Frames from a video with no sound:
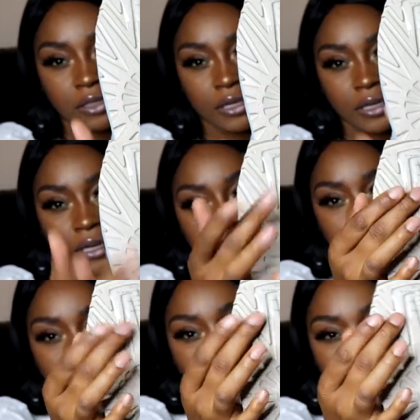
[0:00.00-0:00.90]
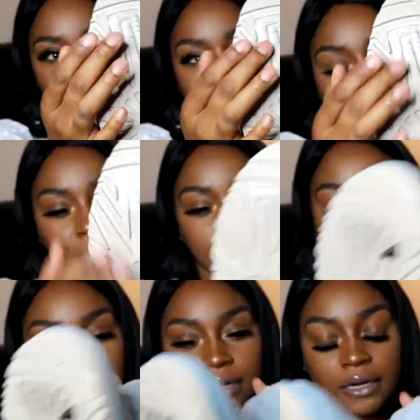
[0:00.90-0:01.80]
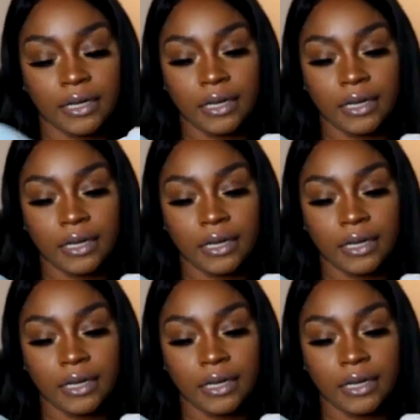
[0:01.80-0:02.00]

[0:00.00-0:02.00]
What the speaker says: dirty here, but the tag is still here.